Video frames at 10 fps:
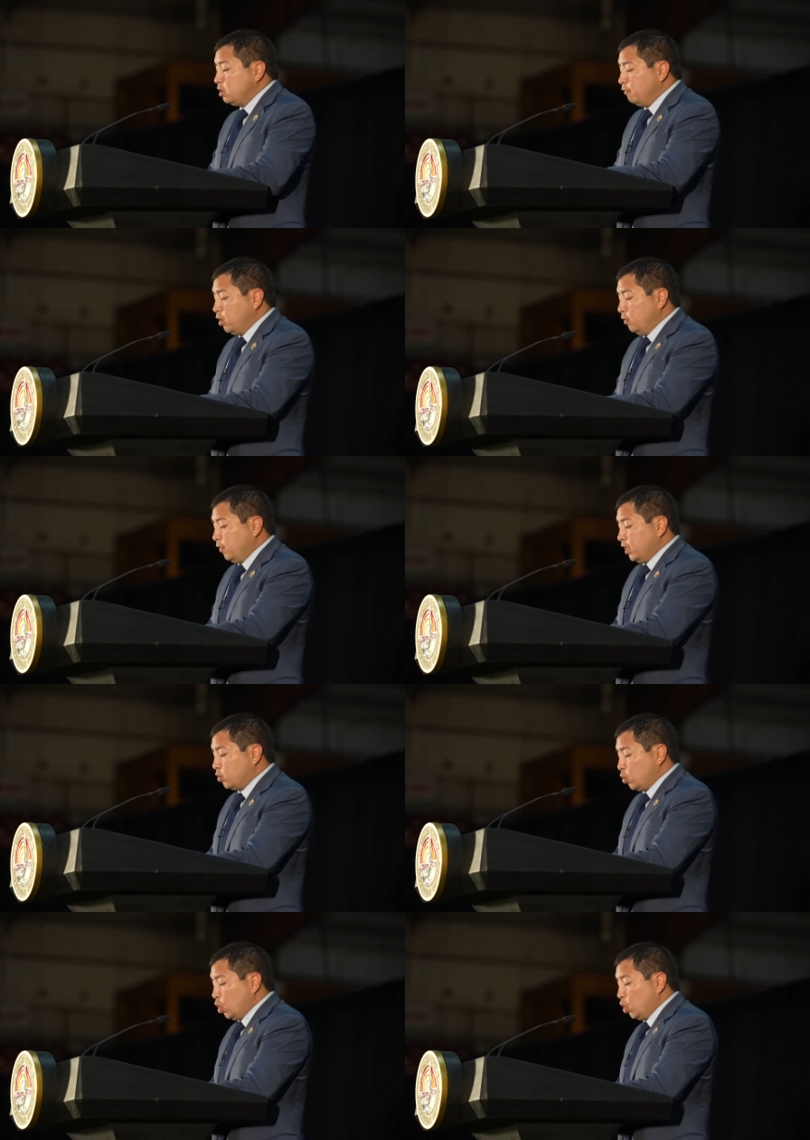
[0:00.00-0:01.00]
of you in this
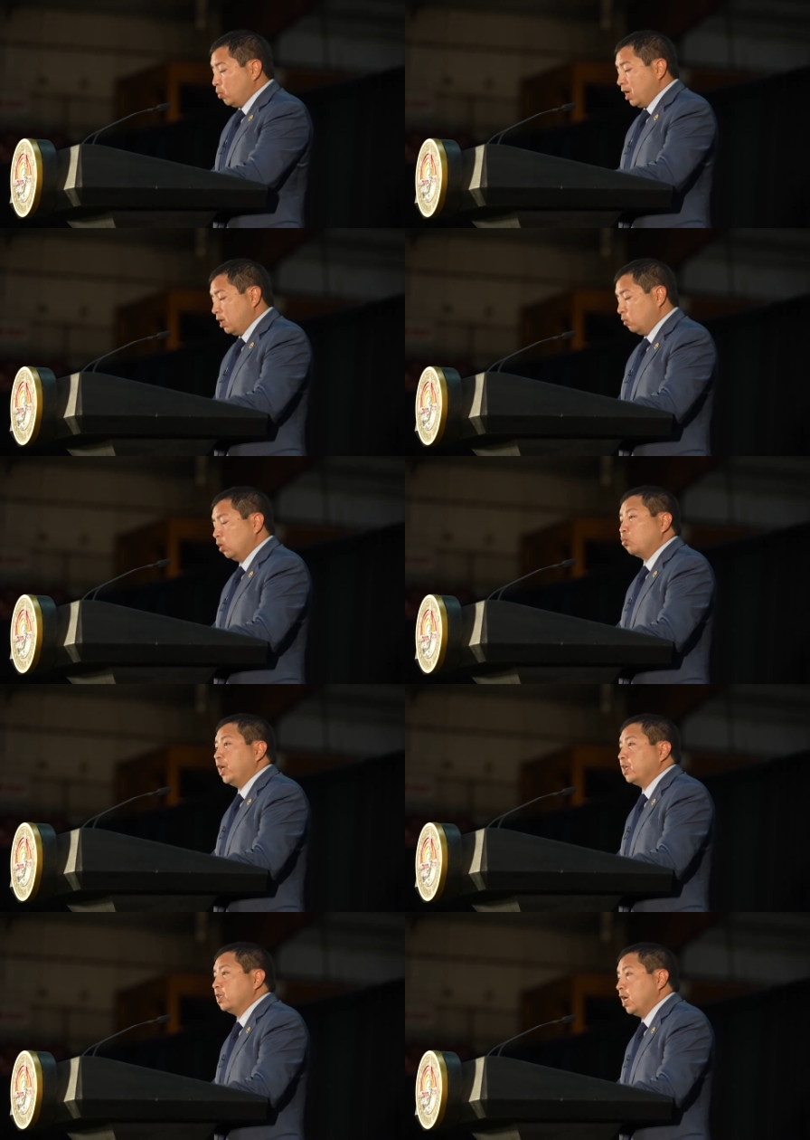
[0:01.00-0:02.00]
room will
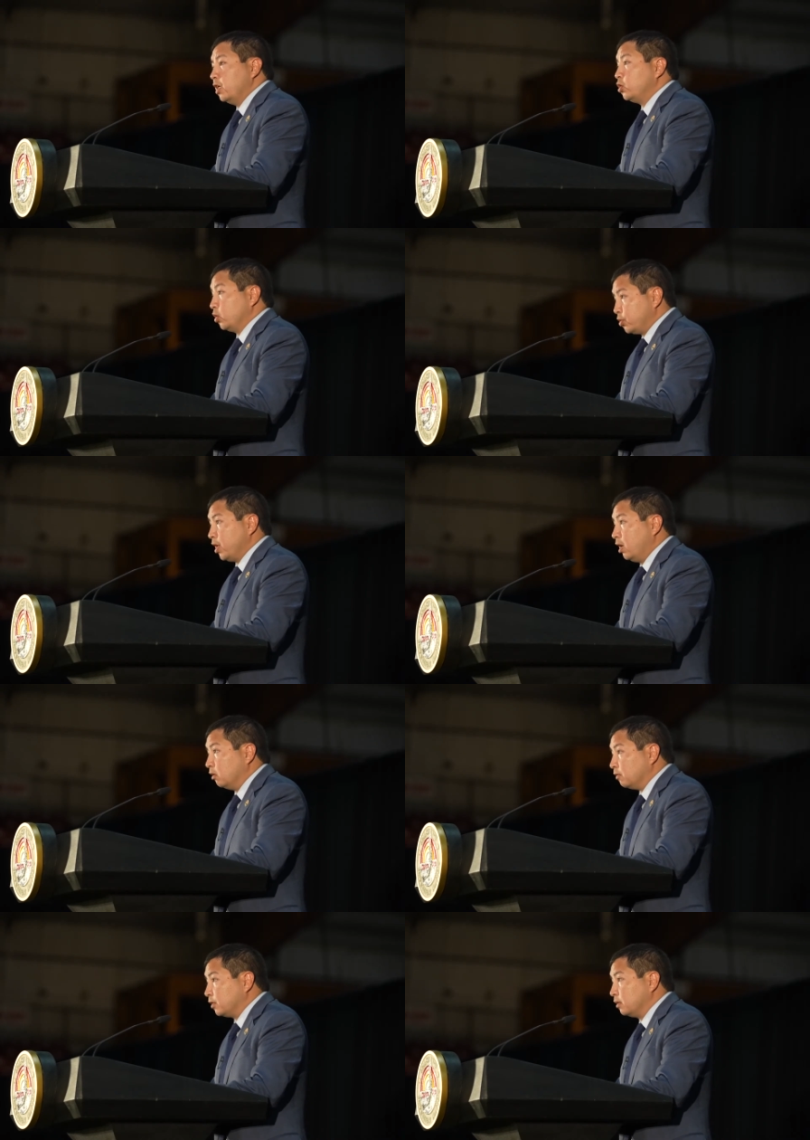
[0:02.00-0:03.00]
recognize
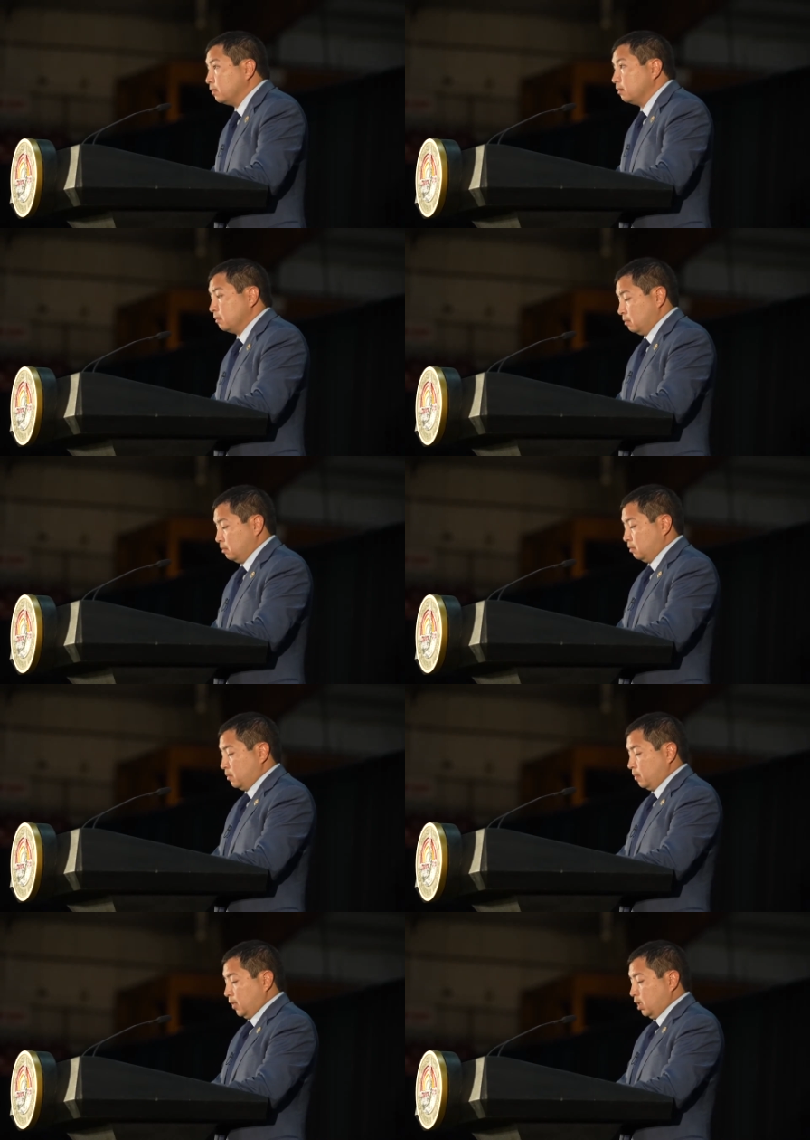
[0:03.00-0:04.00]
yourselves,
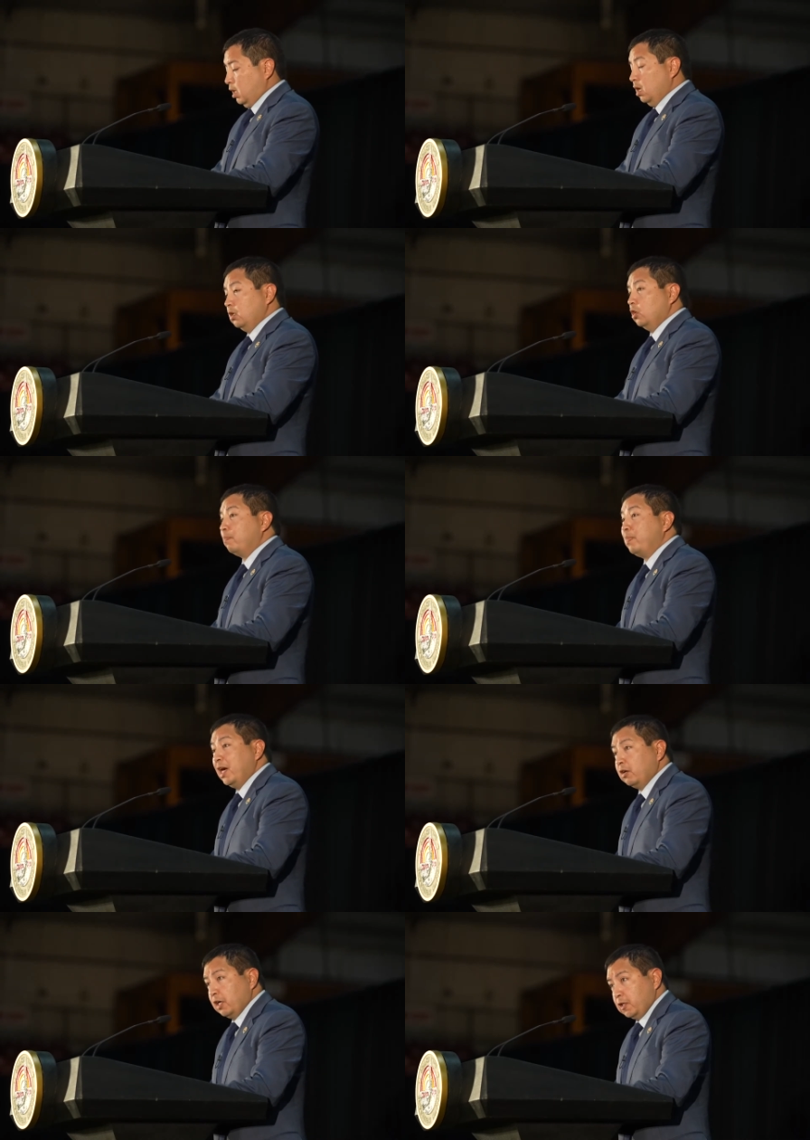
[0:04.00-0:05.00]
your
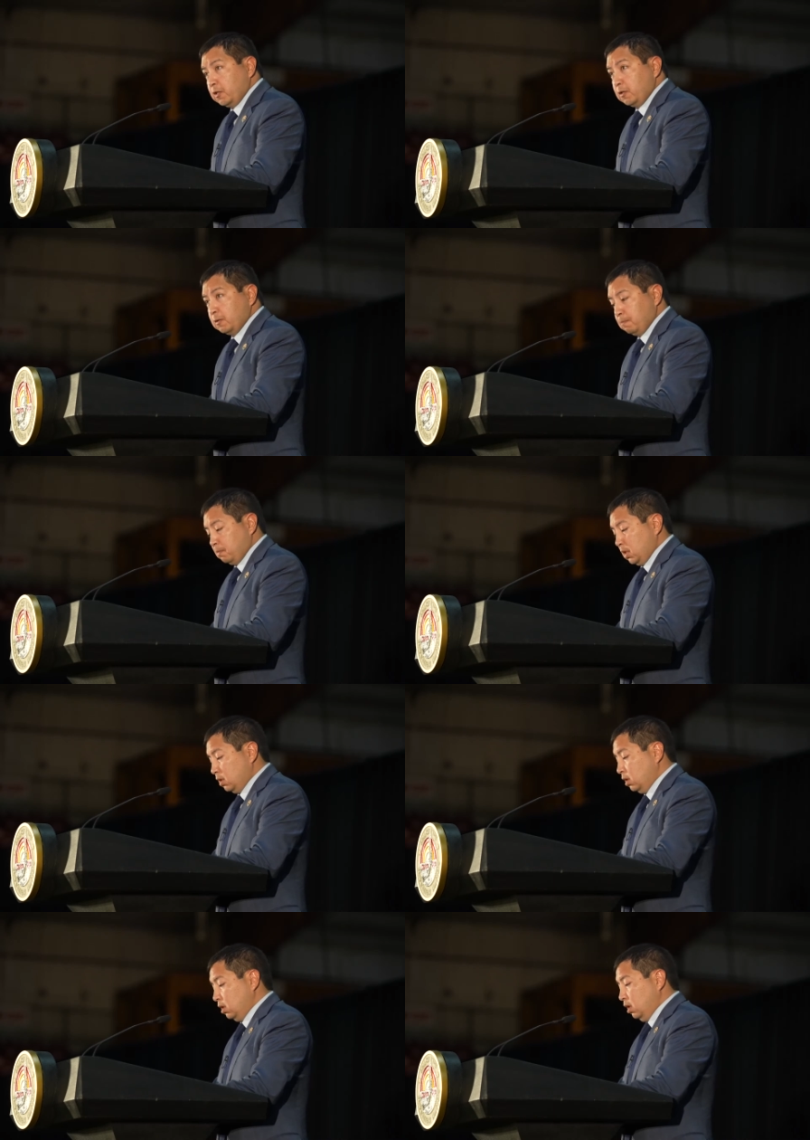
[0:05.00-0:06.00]
parents,
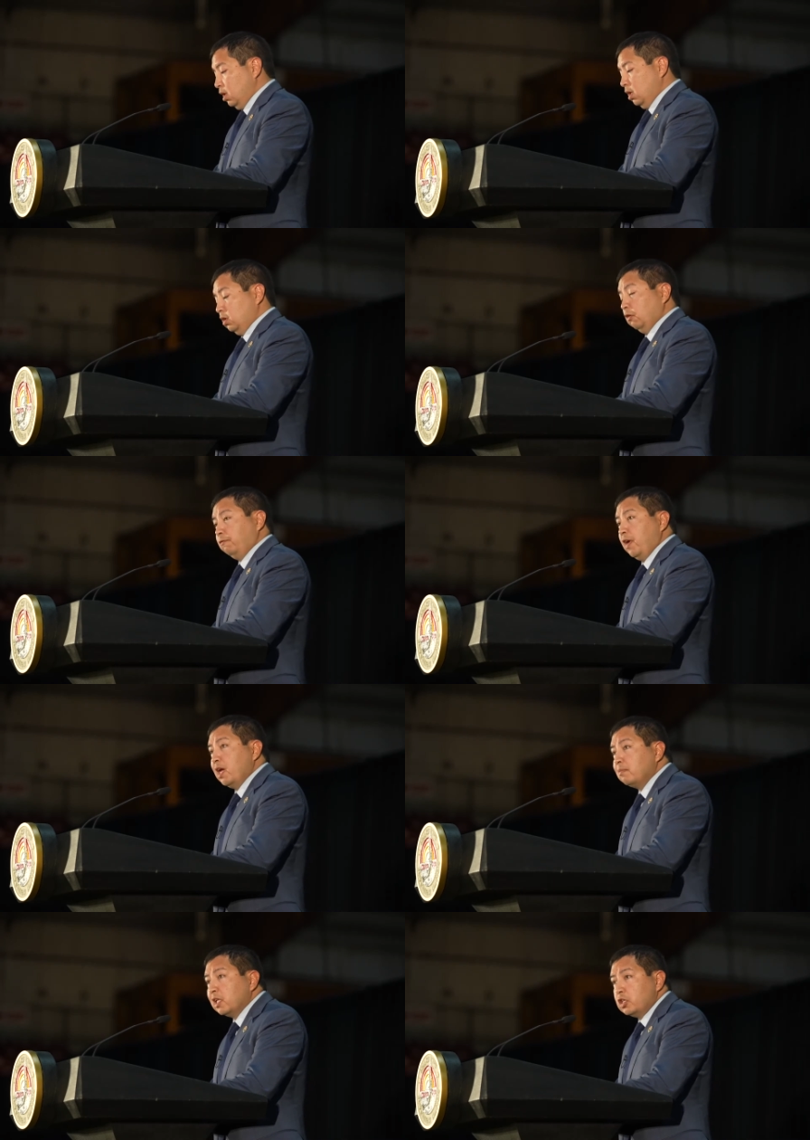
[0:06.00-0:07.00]
your
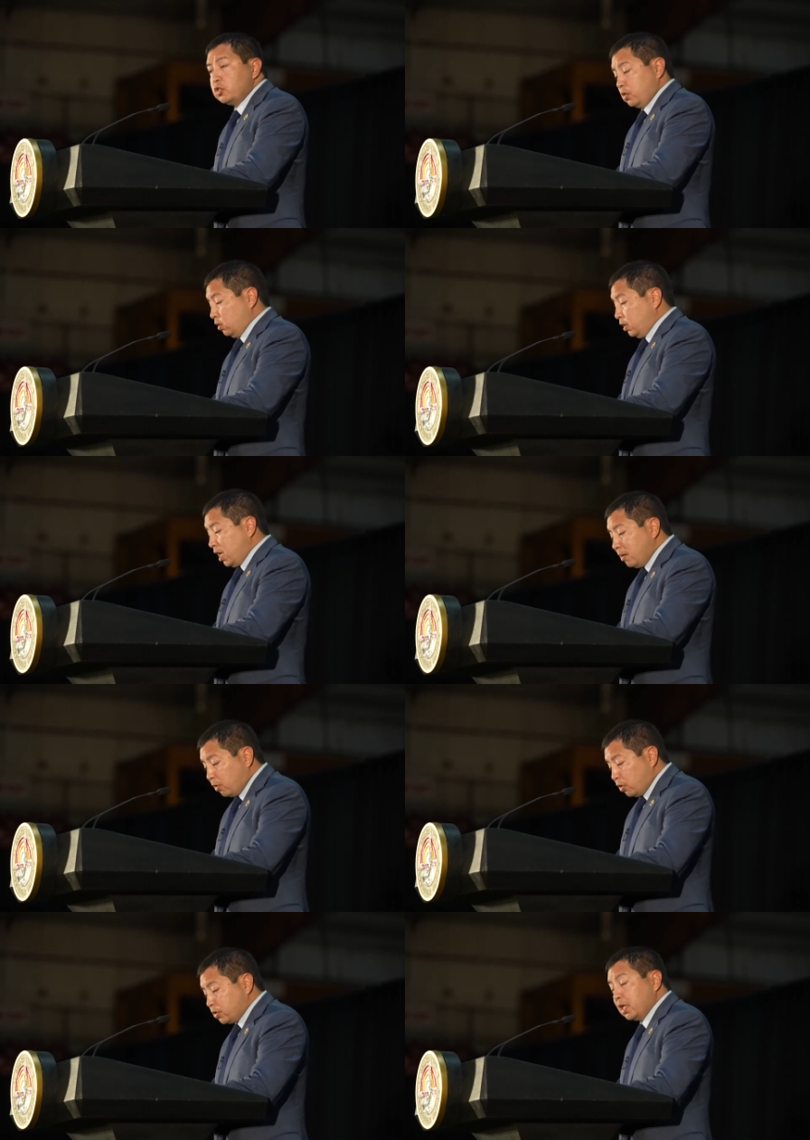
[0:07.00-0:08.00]
families, your
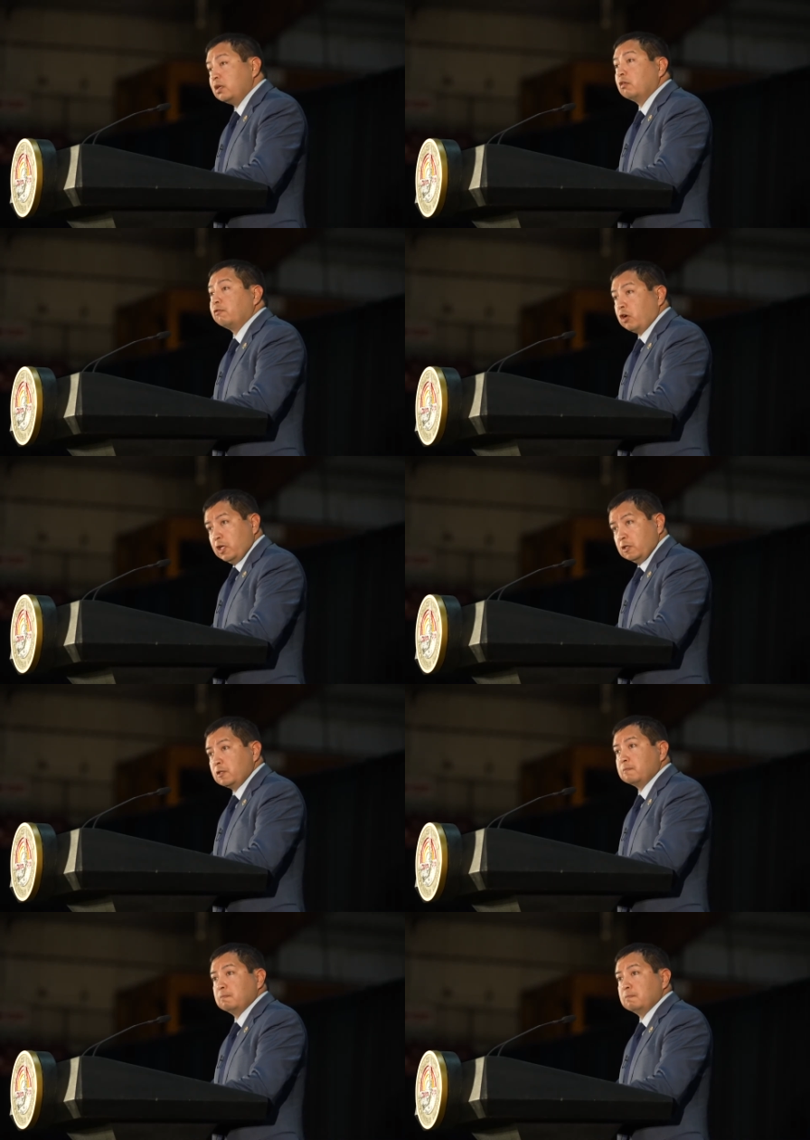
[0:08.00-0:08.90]
neighbors, and your friends.